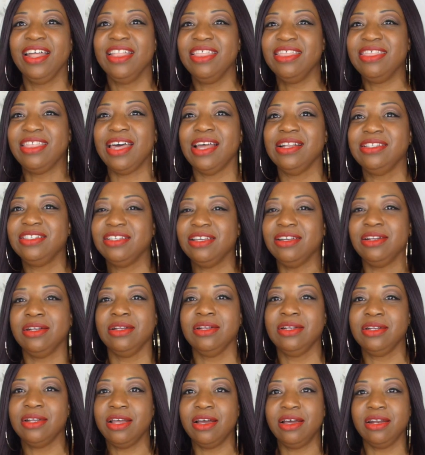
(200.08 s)
That's a
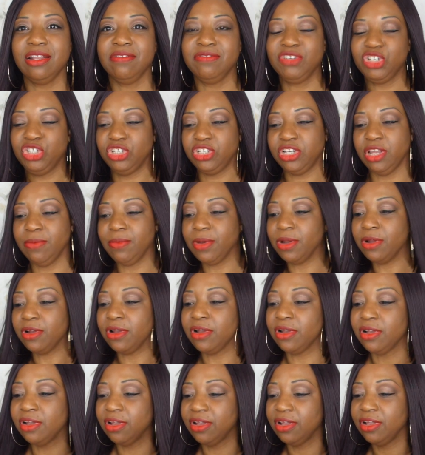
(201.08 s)
lot of shimmer.
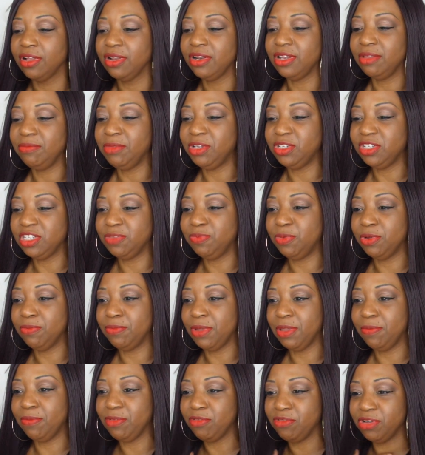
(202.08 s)
Let me just put
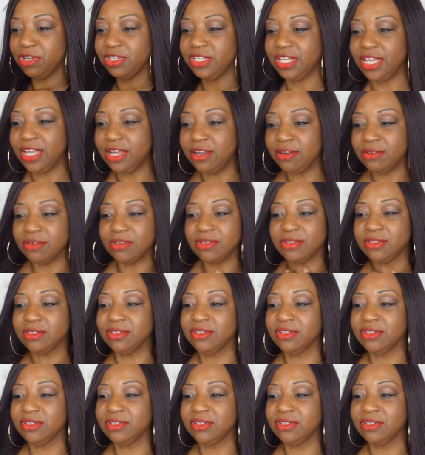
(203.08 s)
my mirror down.